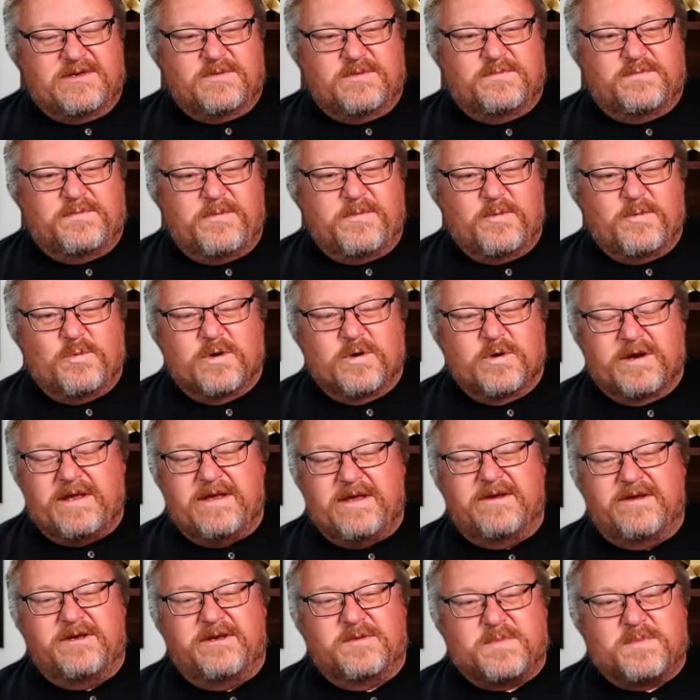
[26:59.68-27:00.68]
Working
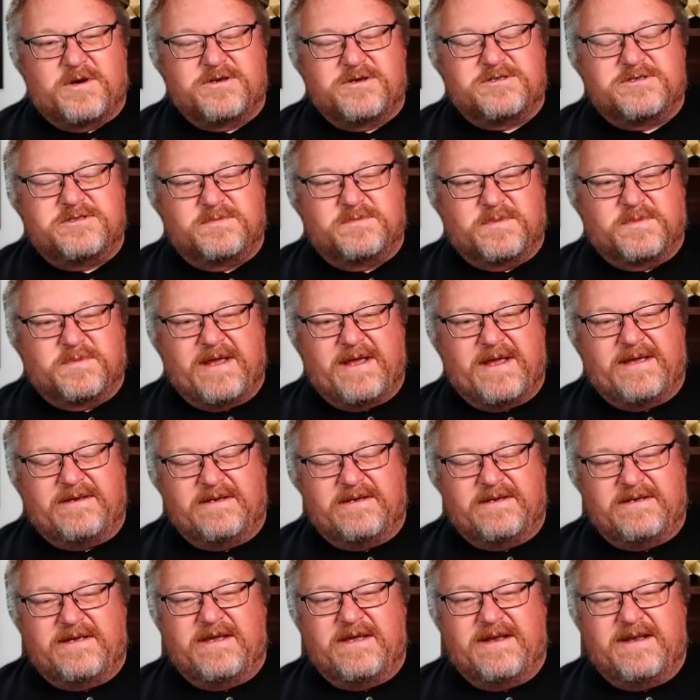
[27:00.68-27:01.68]
on your personal brand
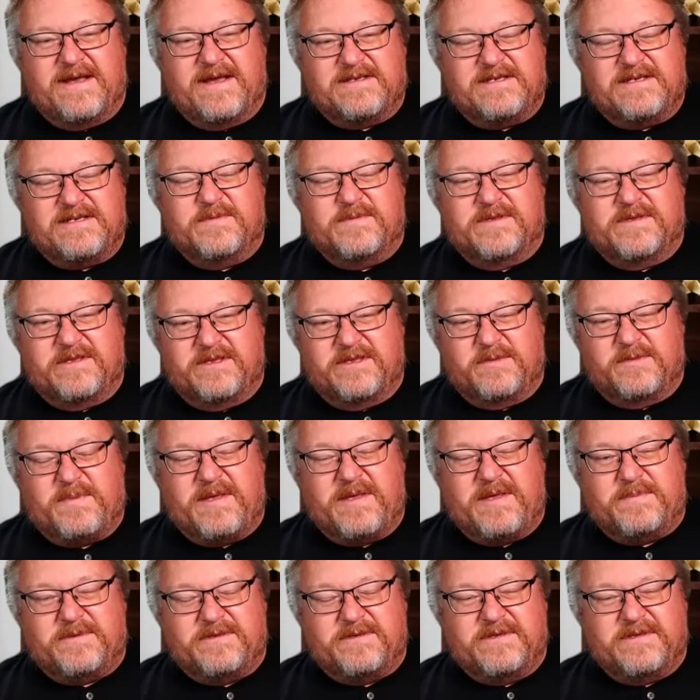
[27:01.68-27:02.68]
and connecting with other
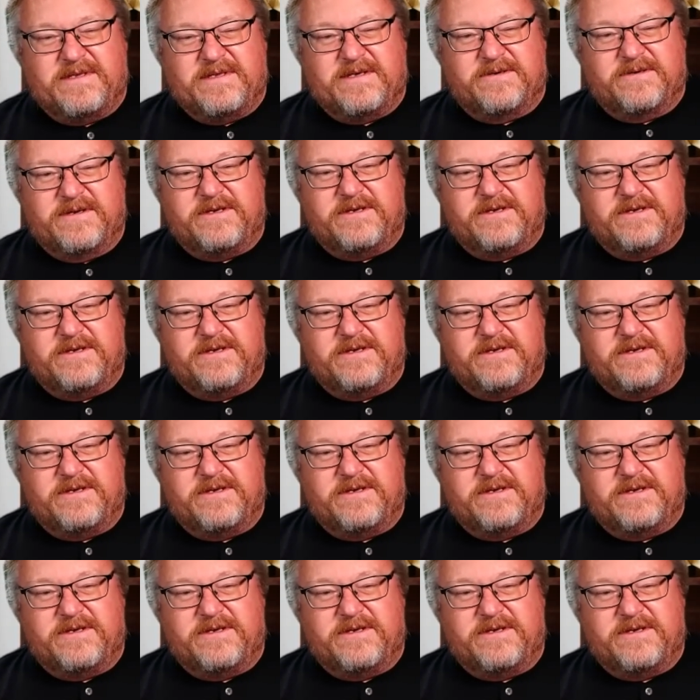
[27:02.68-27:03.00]
people that are in your